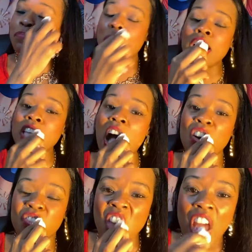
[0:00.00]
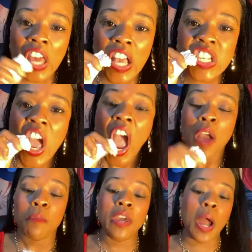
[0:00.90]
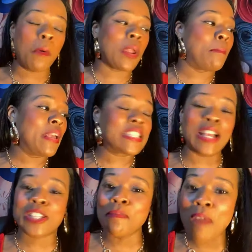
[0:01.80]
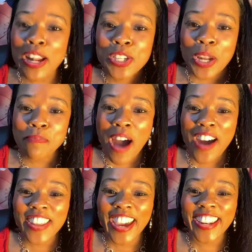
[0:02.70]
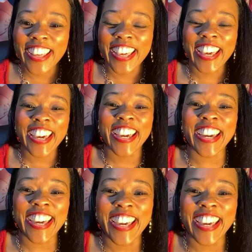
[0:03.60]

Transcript: express our feelings. We don't want to be sentimental about it.